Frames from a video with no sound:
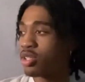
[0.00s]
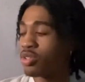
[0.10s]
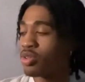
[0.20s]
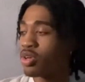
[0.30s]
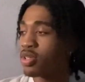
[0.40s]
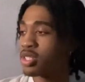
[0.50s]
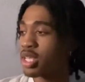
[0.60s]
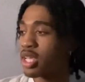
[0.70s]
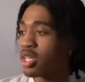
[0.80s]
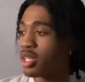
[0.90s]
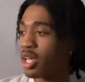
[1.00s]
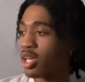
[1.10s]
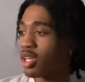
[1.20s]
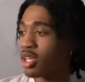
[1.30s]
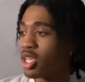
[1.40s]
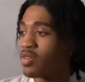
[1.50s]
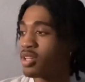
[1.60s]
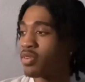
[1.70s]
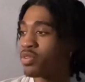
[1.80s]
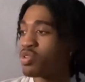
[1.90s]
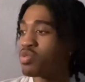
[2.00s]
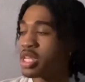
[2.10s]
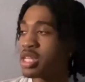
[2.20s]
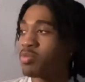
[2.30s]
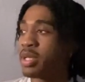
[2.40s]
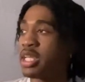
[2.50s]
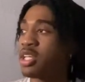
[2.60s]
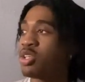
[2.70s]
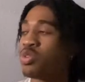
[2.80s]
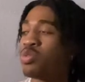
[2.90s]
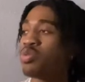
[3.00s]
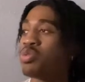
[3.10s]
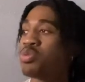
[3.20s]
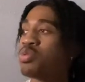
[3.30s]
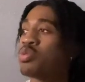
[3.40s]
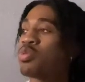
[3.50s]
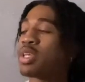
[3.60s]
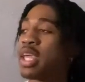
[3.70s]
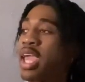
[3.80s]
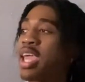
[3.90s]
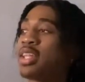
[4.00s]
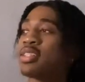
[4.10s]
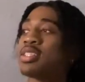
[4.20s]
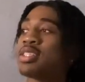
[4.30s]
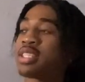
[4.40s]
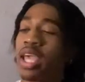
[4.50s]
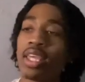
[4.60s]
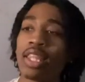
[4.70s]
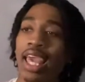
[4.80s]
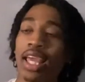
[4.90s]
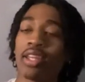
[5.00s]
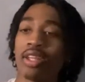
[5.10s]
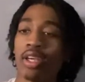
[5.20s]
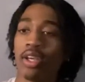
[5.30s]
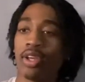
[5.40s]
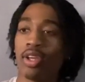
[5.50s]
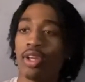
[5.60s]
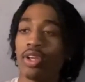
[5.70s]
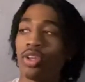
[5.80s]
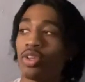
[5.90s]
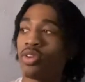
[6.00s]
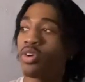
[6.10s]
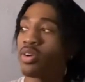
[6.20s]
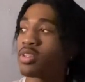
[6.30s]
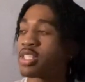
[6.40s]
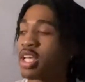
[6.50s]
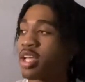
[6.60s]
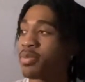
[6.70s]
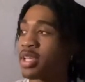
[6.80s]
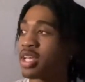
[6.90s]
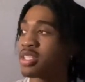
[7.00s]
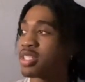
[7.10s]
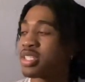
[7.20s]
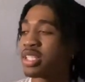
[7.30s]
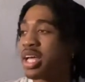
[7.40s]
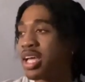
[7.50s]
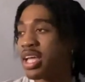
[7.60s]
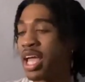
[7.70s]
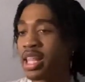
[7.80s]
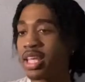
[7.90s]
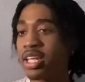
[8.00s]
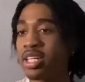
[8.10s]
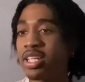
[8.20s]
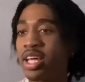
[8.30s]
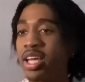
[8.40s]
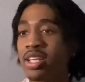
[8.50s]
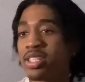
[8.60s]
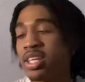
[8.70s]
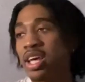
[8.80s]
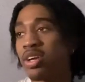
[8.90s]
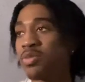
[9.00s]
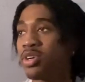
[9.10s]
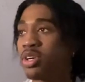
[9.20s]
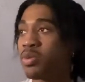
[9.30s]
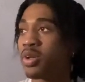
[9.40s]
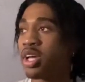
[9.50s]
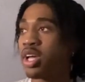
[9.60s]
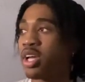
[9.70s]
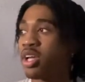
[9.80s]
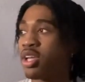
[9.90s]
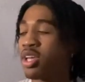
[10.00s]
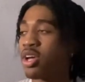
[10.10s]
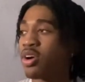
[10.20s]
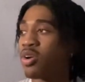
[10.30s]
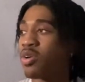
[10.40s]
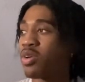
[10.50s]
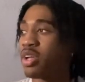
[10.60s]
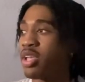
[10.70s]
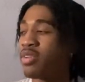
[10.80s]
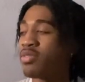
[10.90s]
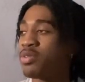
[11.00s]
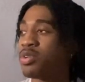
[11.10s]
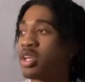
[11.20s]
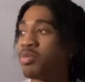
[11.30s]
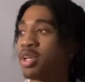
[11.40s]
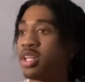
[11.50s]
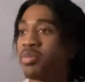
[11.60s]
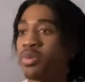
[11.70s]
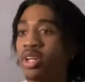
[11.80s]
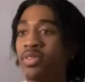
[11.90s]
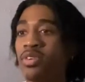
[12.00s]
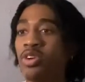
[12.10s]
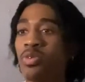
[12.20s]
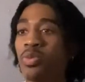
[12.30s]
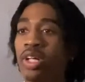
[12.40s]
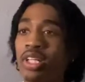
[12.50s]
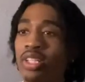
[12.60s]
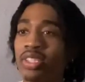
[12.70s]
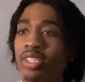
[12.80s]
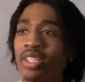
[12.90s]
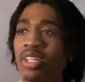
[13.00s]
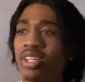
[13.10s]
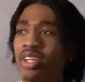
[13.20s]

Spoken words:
you know what I'm saying? Like, even if you didn't mean it, you can't say that. You know what I'm saying? Because it's like, at the end of the day, it's like, well, you know, even if you didn't mean it, but if you're willing to,